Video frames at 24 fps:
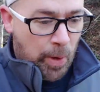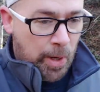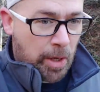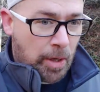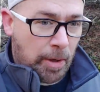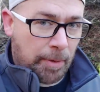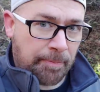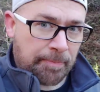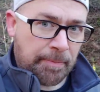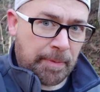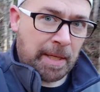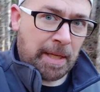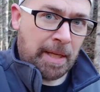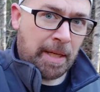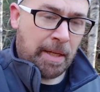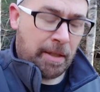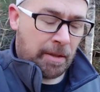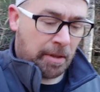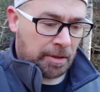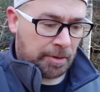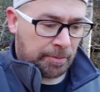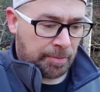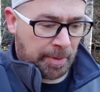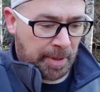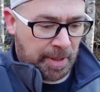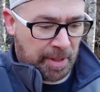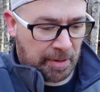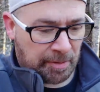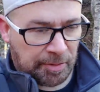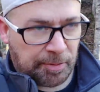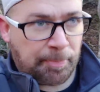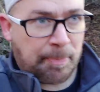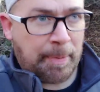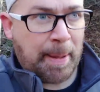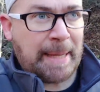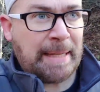well. There's plenty of
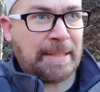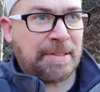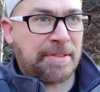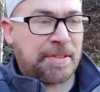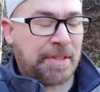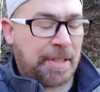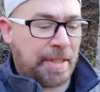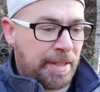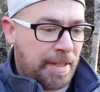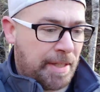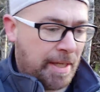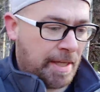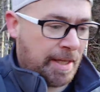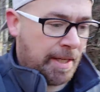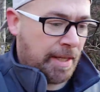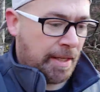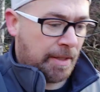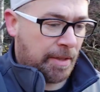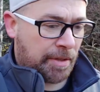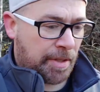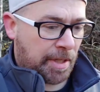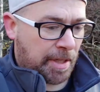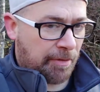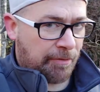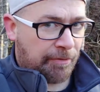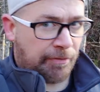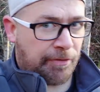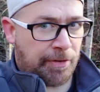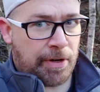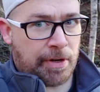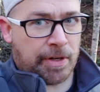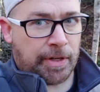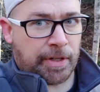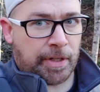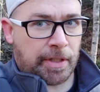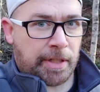space. They're taking
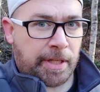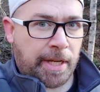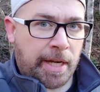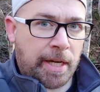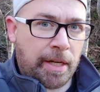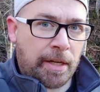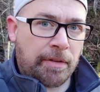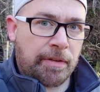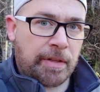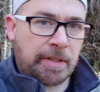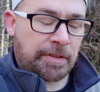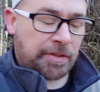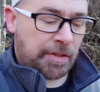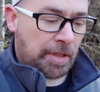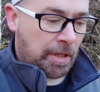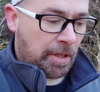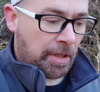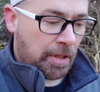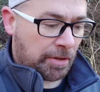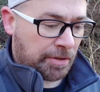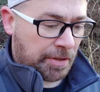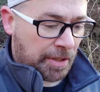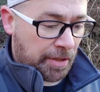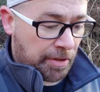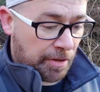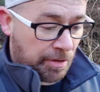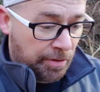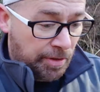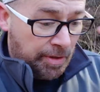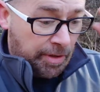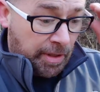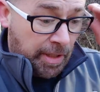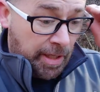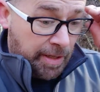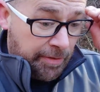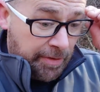very good care of these dogs, and they're in
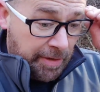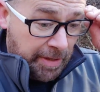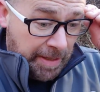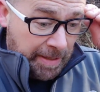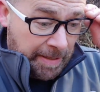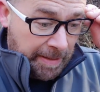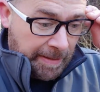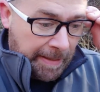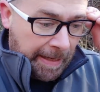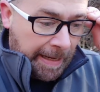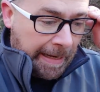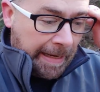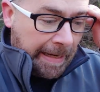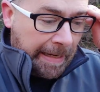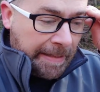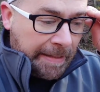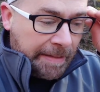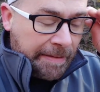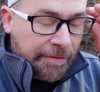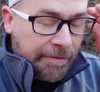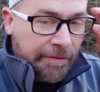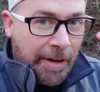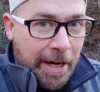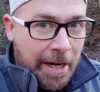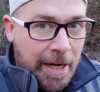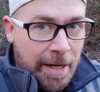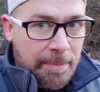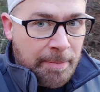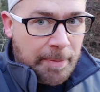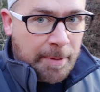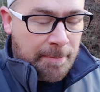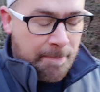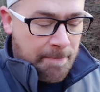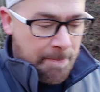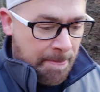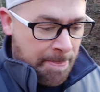a loving, kind
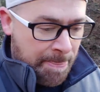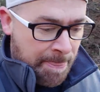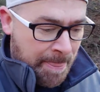environment.